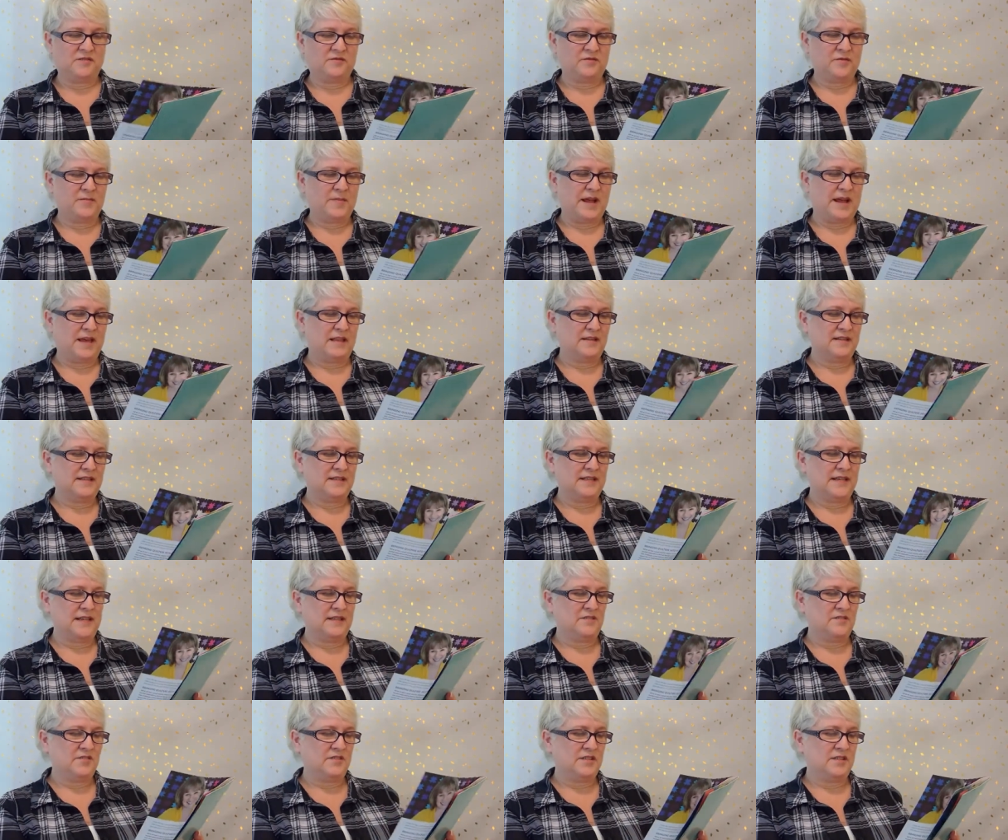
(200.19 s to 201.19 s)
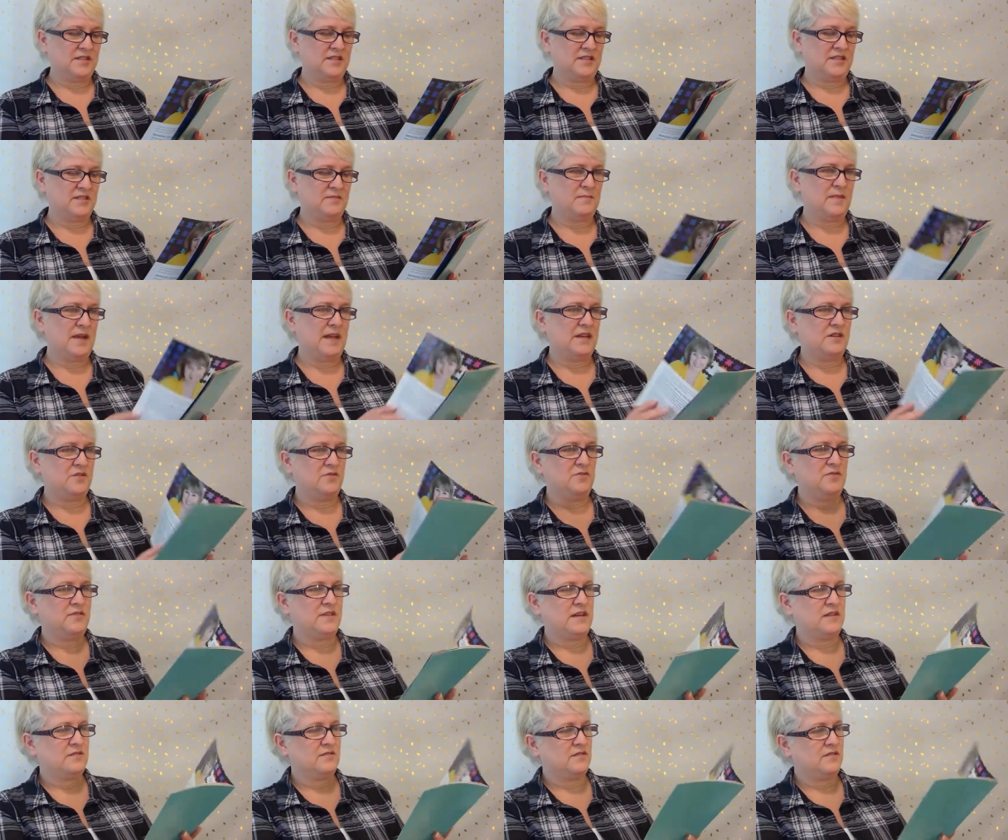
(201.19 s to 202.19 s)
from Alex Anderson. It's May
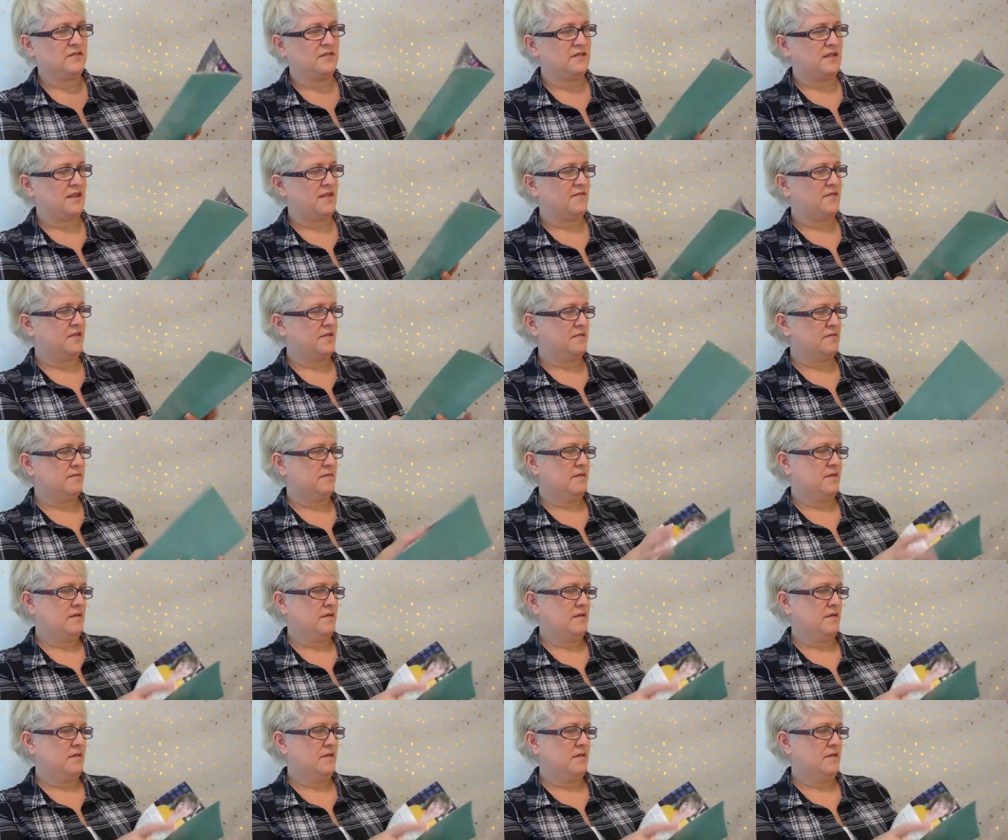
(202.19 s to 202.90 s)
2007.